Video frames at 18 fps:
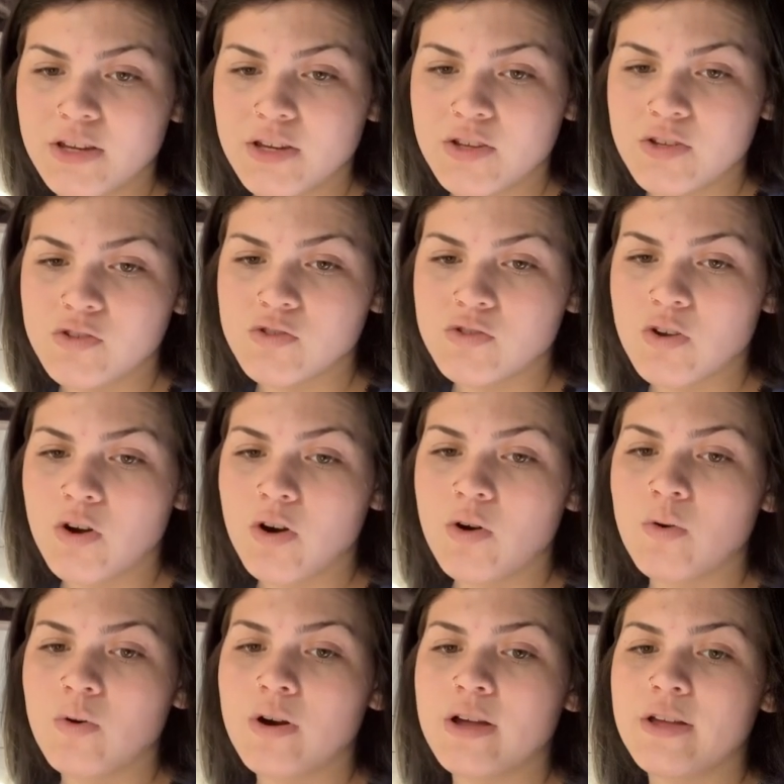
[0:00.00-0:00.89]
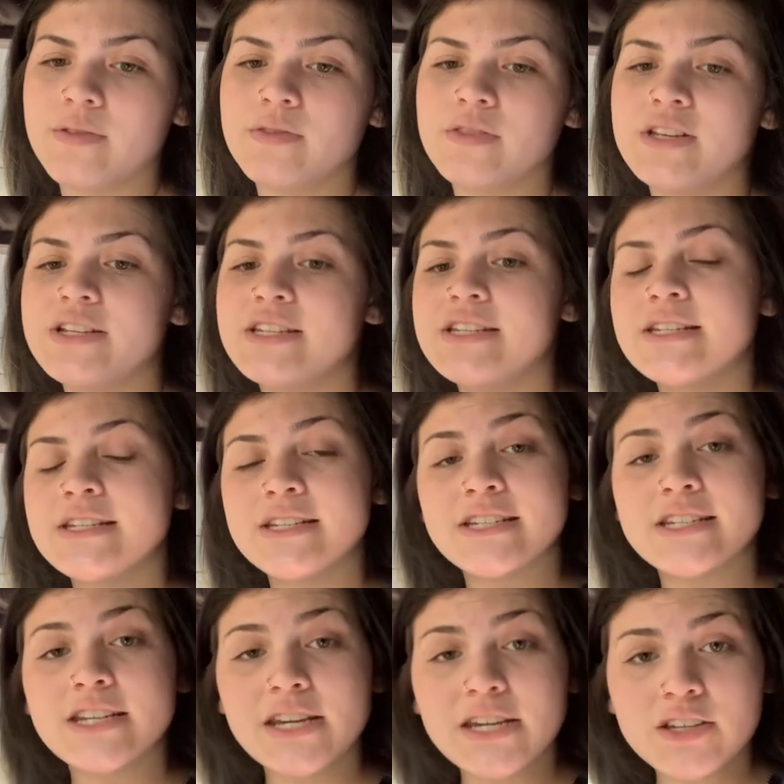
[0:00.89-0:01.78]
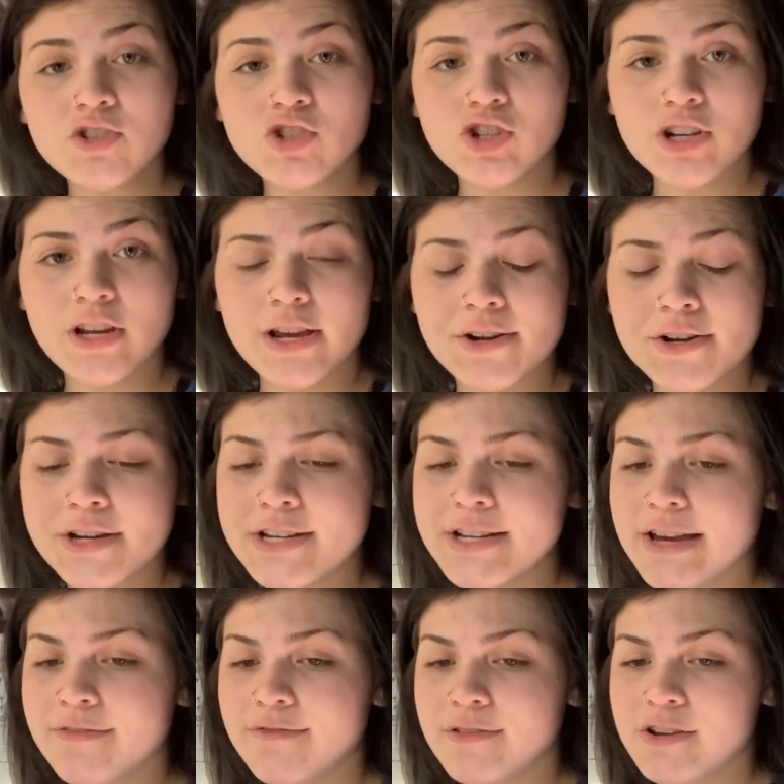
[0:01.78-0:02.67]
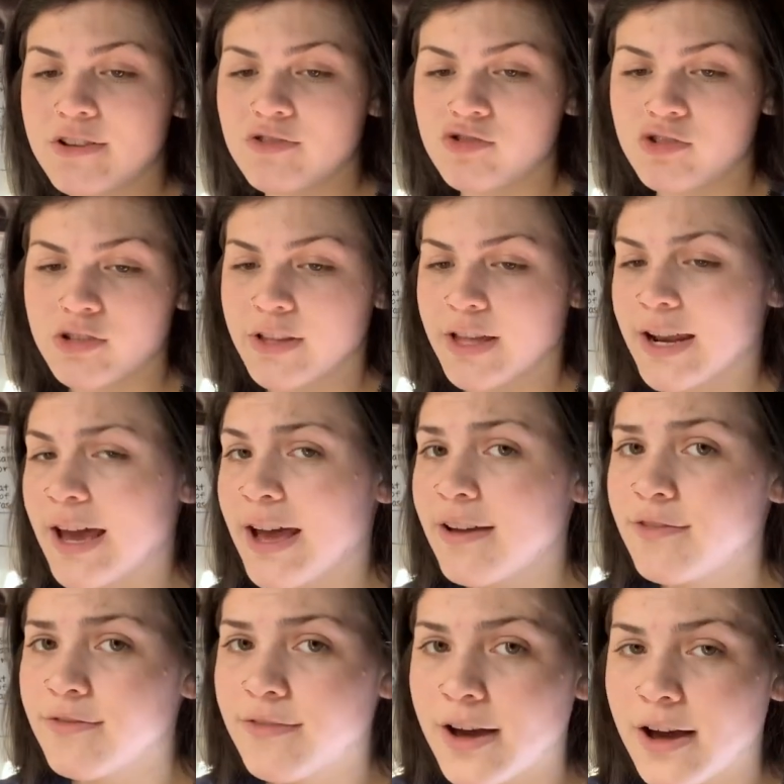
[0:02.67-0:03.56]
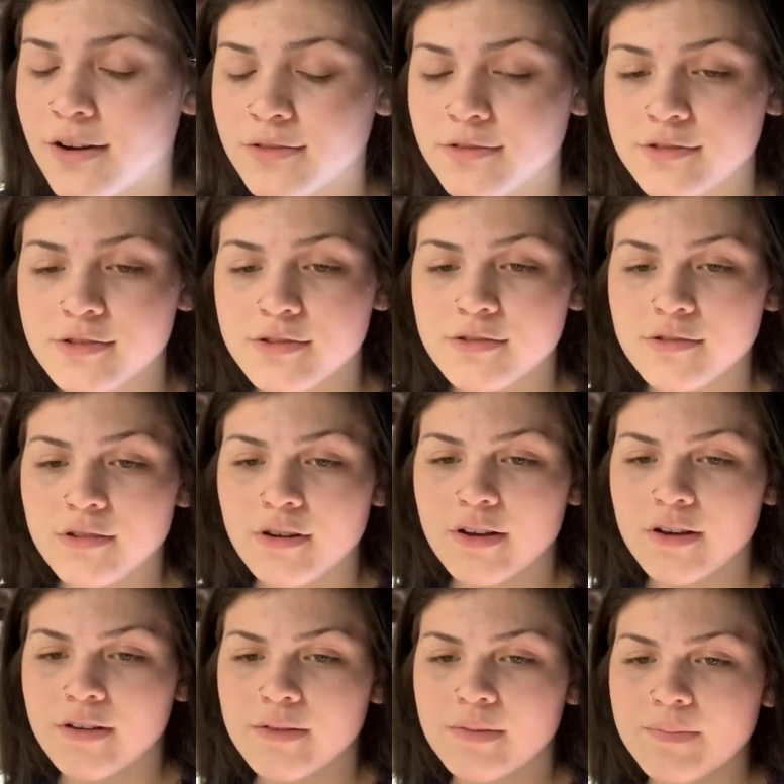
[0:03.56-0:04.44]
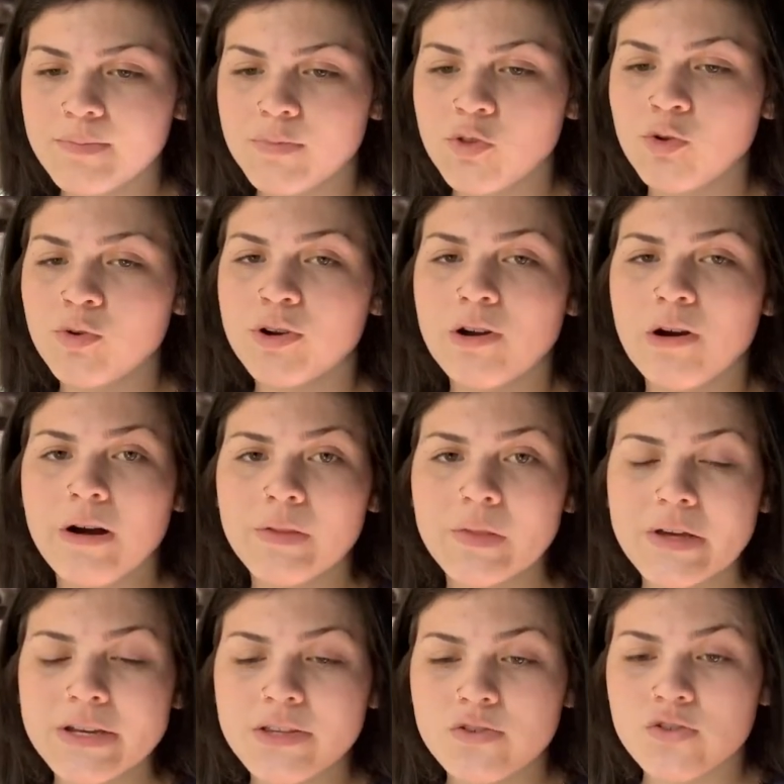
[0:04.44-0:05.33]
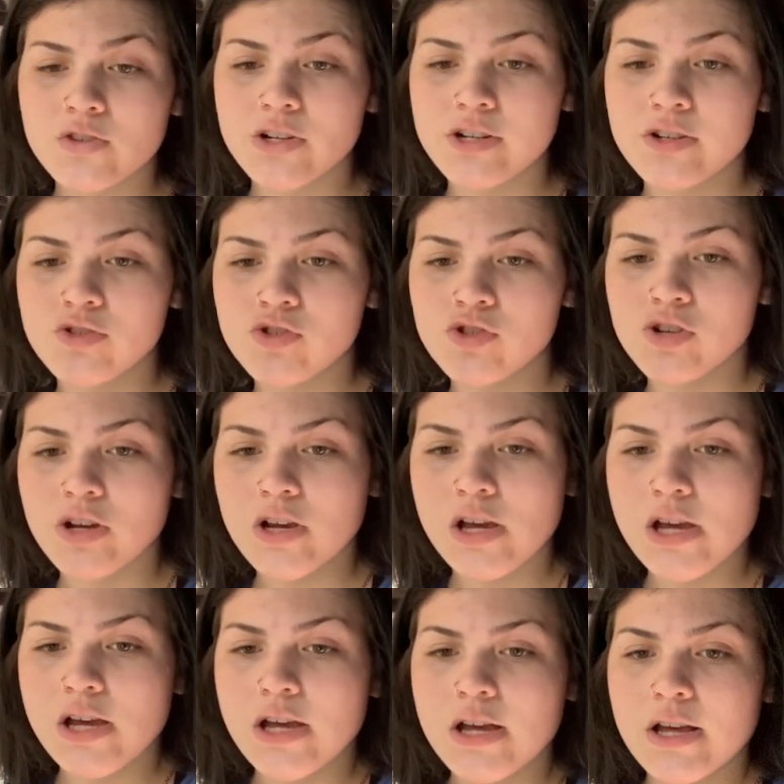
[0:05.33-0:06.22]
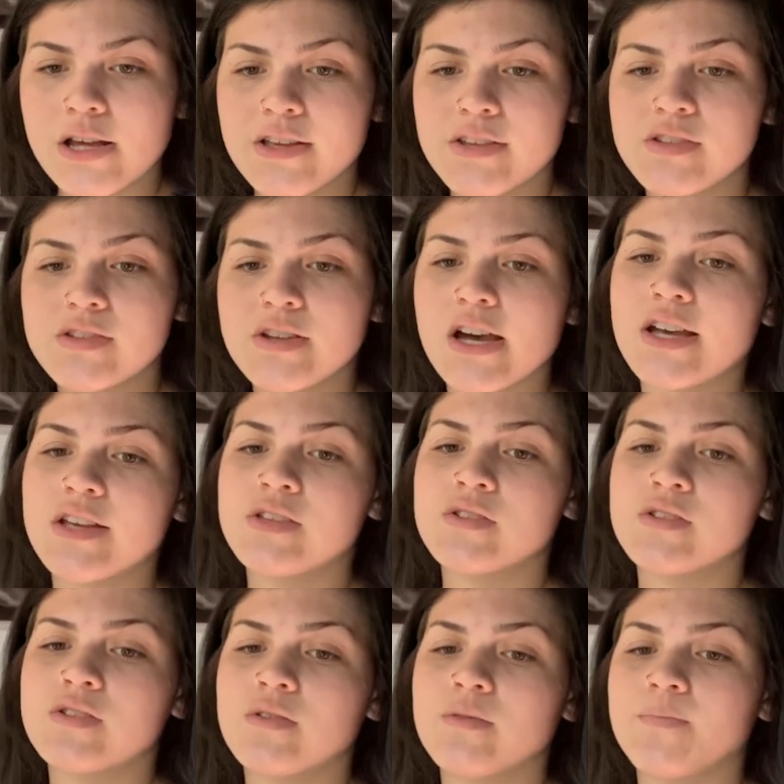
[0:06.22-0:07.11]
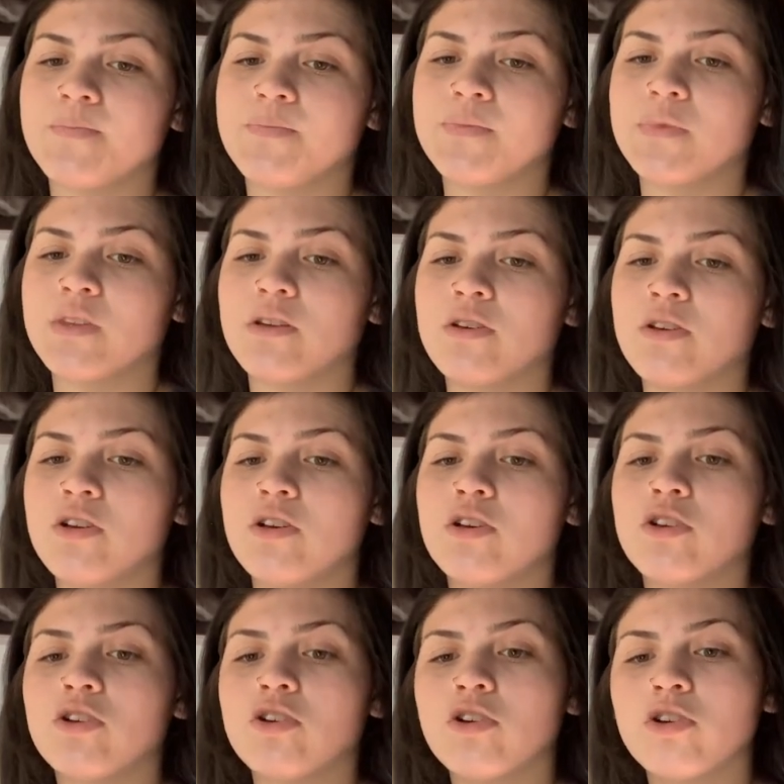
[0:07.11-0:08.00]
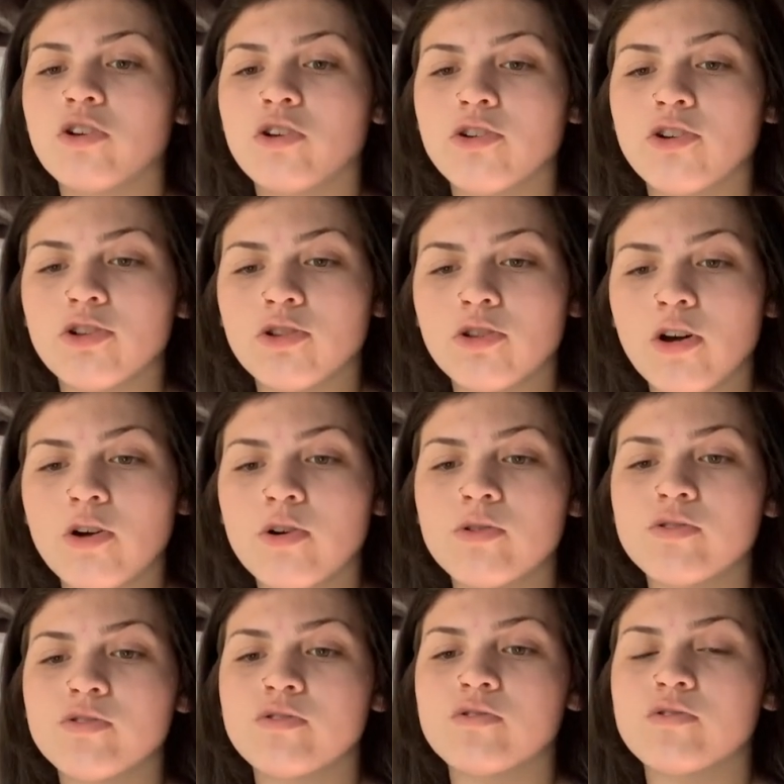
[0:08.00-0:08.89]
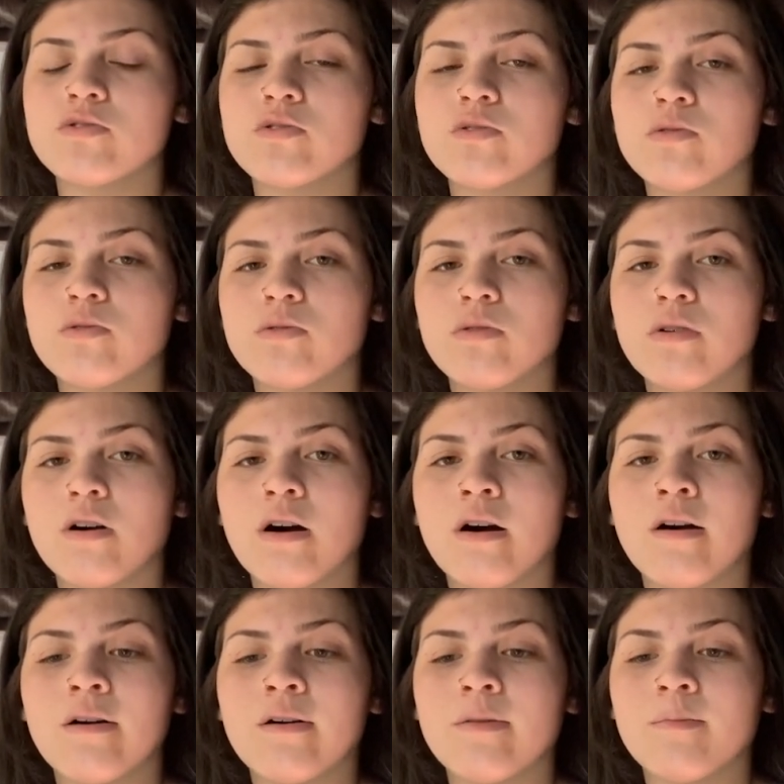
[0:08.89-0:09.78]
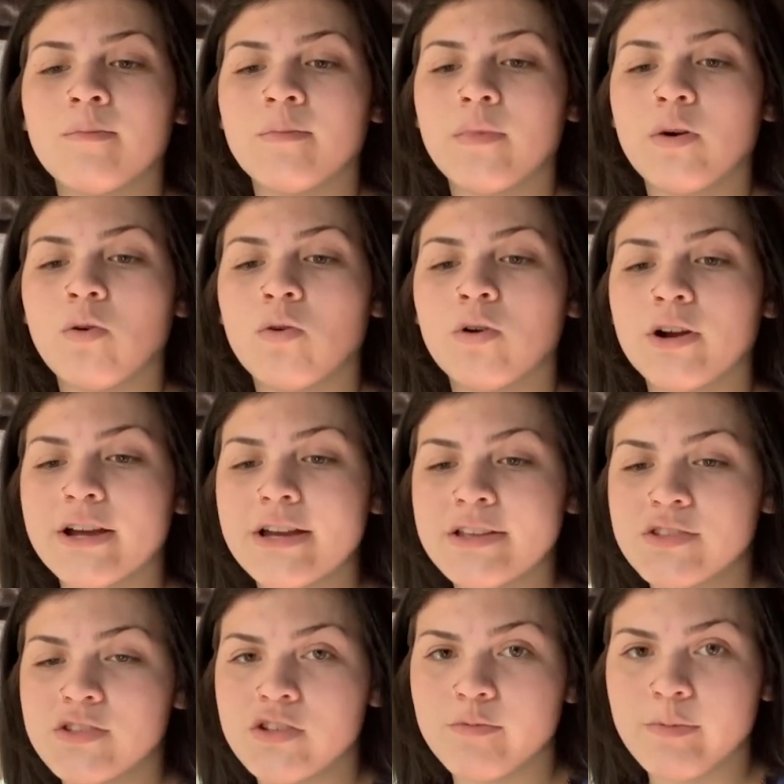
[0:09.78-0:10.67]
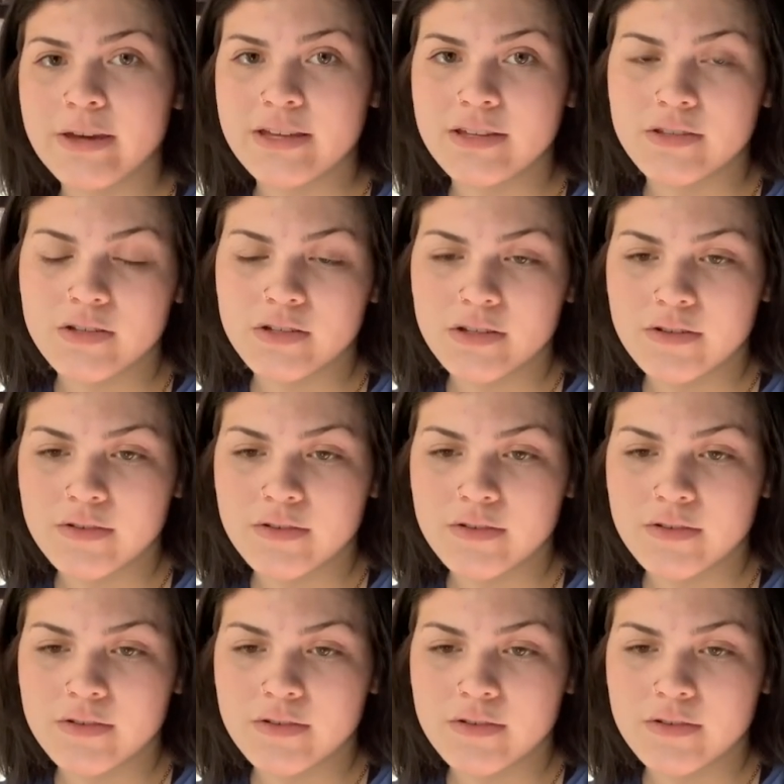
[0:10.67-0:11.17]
So the dictionary definition that I found through an online search says close or intimate.